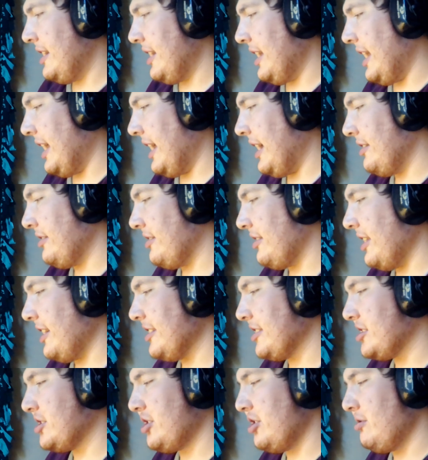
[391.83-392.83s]
And
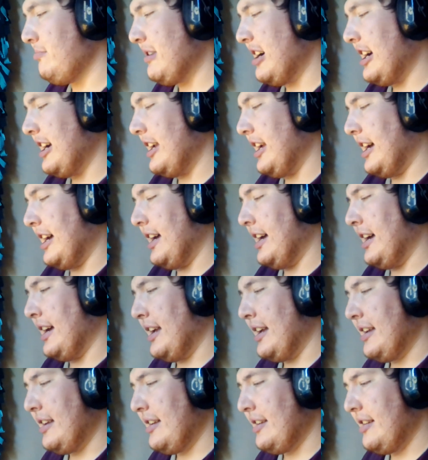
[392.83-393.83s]
thanks to my uh,
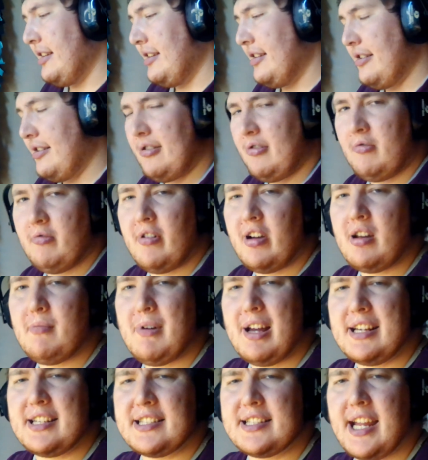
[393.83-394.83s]
one of
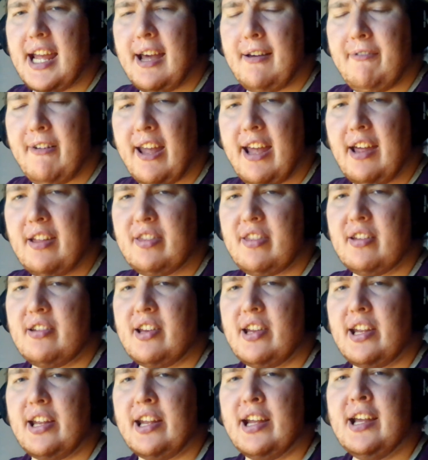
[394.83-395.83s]
my staff,
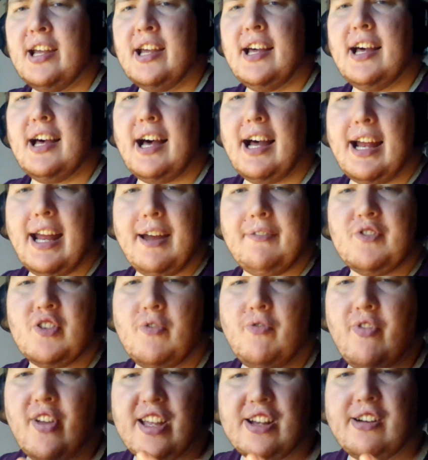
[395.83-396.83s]
Anthony, I have
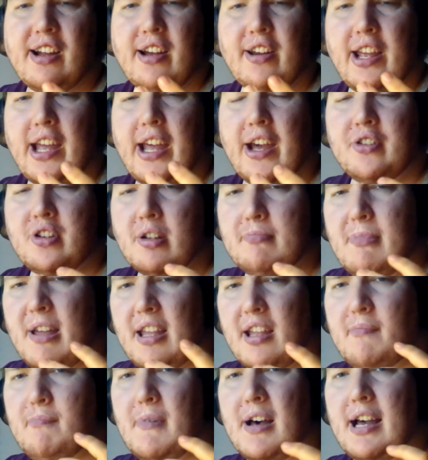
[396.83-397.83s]
to figure out how to
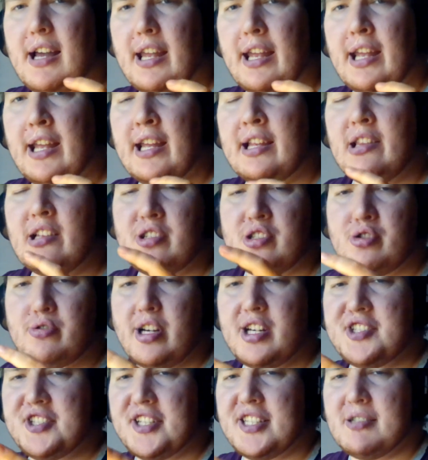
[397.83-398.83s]
make my
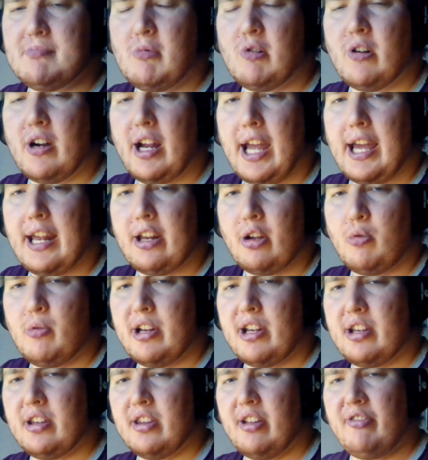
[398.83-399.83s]
illustrations more
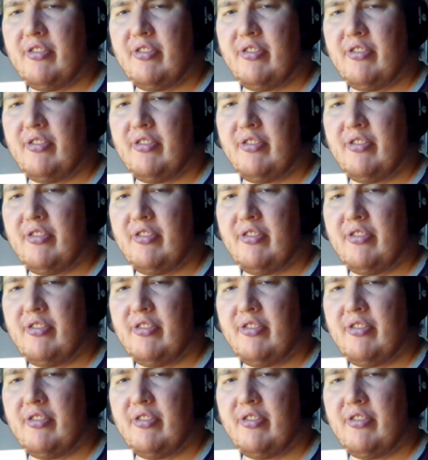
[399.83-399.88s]
adequate in the